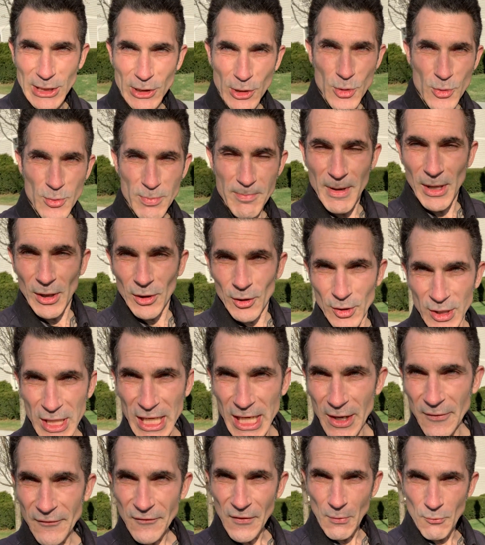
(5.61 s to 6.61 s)
Luke Miller
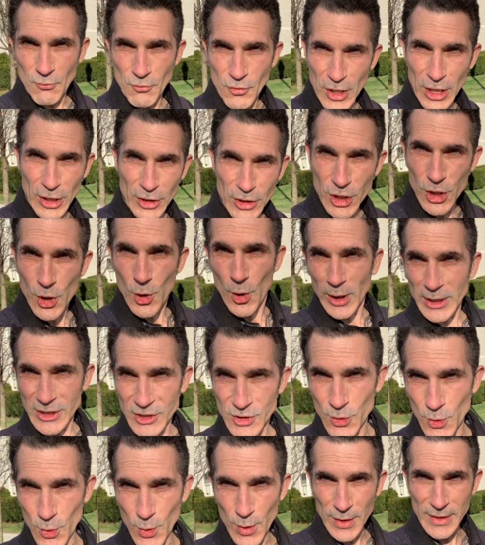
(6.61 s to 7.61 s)
here from Real New York
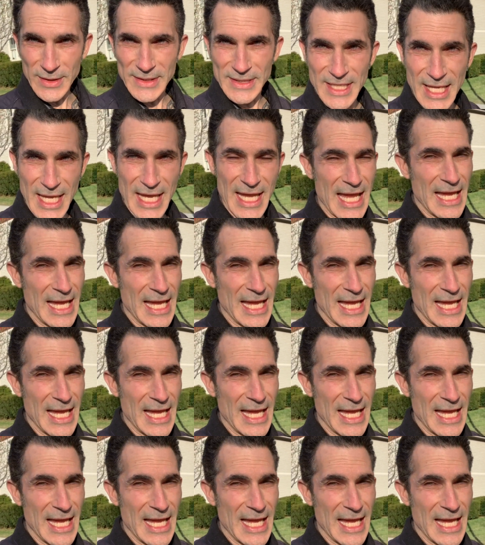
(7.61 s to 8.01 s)
Tours.